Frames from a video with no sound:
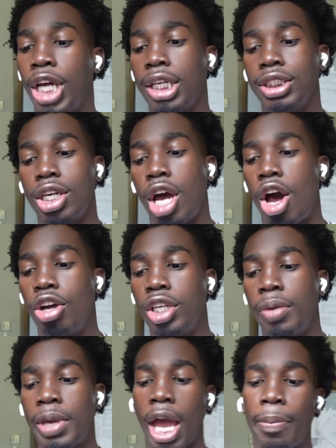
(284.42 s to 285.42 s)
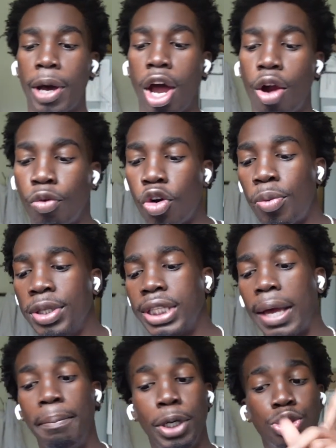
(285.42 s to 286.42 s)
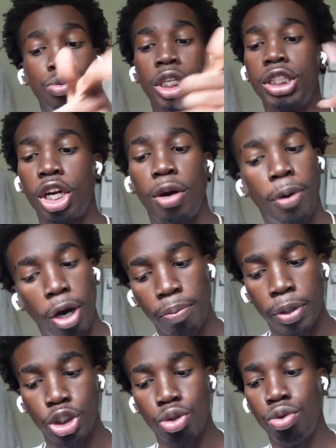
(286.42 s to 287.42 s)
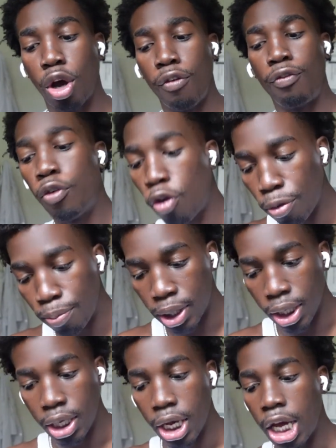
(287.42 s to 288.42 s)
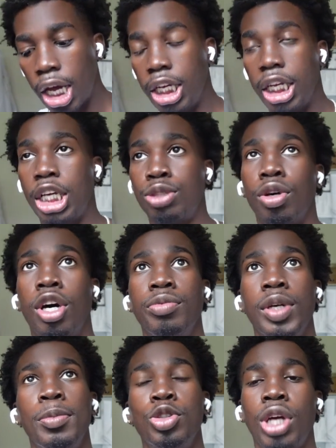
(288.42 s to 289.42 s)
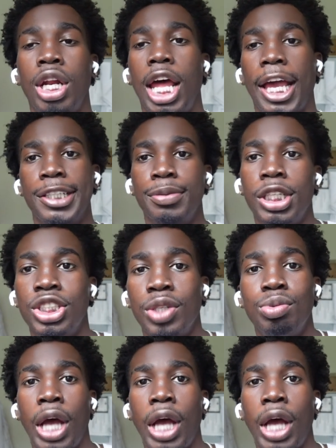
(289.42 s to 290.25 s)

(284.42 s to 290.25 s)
Jocelyn called Yummy out by her room and say, bitch, you did that on purpose. You don't fool me. And then that's when Yummy trying to like explain herself.